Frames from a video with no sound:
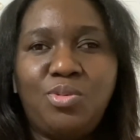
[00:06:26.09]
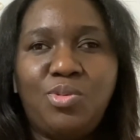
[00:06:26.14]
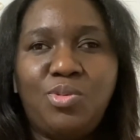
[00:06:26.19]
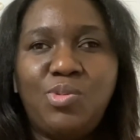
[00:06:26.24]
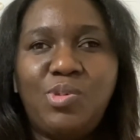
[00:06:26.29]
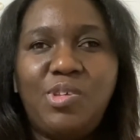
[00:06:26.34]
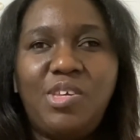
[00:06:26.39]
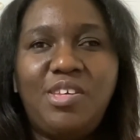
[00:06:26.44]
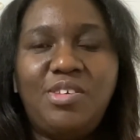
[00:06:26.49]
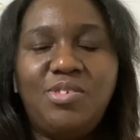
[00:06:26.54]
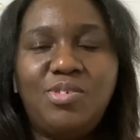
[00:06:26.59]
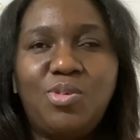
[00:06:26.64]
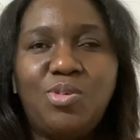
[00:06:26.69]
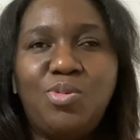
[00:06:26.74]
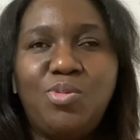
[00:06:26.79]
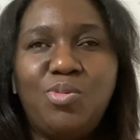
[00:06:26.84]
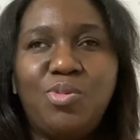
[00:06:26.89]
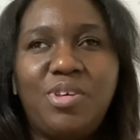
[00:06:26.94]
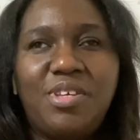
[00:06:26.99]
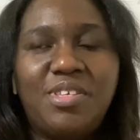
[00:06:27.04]

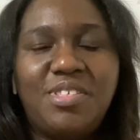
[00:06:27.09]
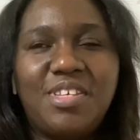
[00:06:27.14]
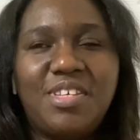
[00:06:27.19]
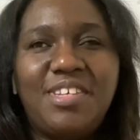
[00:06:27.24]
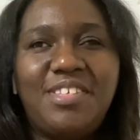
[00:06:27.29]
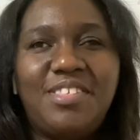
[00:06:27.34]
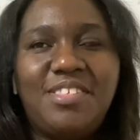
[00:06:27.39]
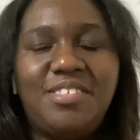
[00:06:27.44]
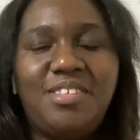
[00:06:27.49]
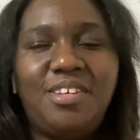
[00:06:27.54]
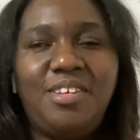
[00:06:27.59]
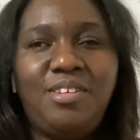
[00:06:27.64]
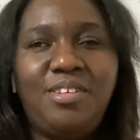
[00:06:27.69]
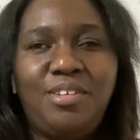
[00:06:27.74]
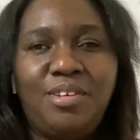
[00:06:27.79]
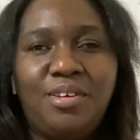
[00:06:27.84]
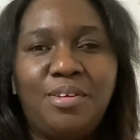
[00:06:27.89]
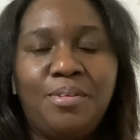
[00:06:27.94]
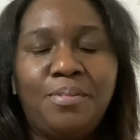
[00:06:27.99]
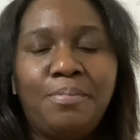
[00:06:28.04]
who is a
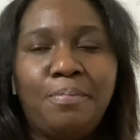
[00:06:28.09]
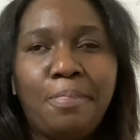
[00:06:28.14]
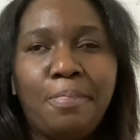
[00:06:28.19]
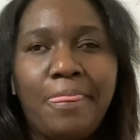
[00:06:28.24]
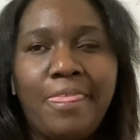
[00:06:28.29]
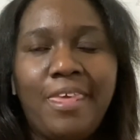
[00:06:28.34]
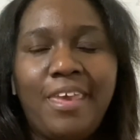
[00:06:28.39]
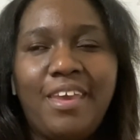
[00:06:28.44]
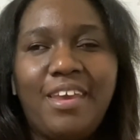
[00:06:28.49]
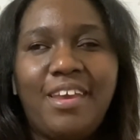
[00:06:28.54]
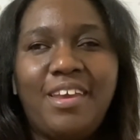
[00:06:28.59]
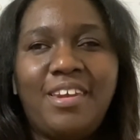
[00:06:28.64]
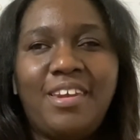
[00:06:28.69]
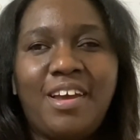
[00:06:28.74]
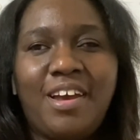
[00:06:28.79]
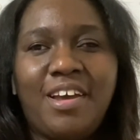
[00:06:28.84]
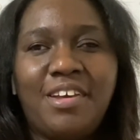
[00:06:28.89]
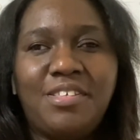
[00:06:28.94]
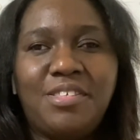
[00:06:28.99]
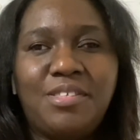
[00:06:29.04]
senior in
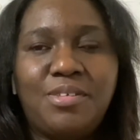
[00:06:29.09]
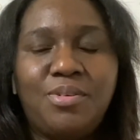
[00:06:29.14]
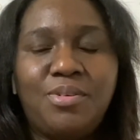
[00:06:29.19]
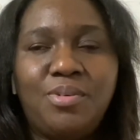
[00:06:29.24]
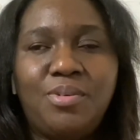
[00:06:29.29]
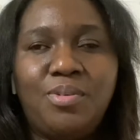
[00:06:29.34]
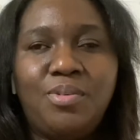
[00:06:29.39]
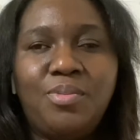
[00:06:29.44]
high school.